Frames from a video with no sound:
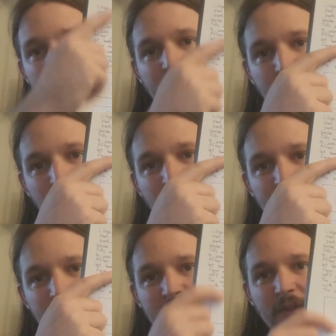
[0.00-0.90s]
I've
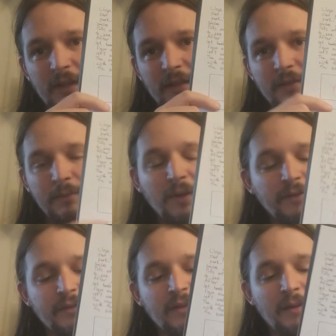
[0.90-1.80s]
written a small
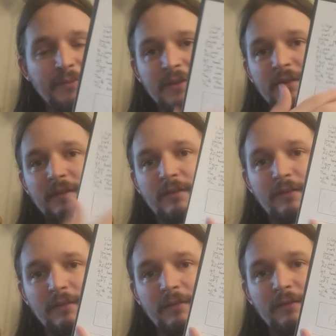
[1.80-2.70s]
synopsis,
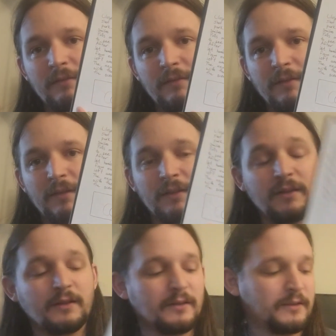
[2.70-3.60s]

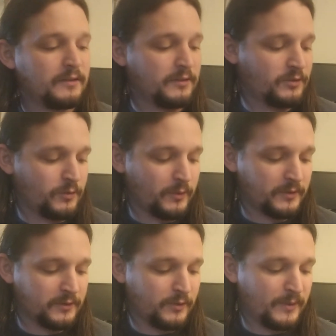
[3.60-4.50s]
a
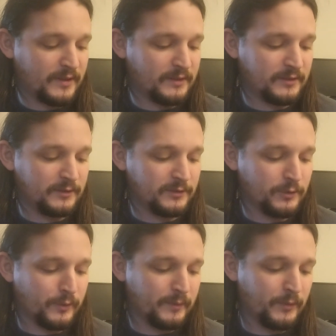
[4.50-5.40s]
short, quick little
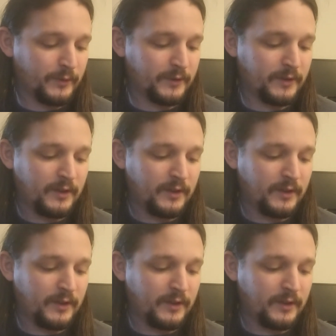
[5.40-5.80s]
storyboard.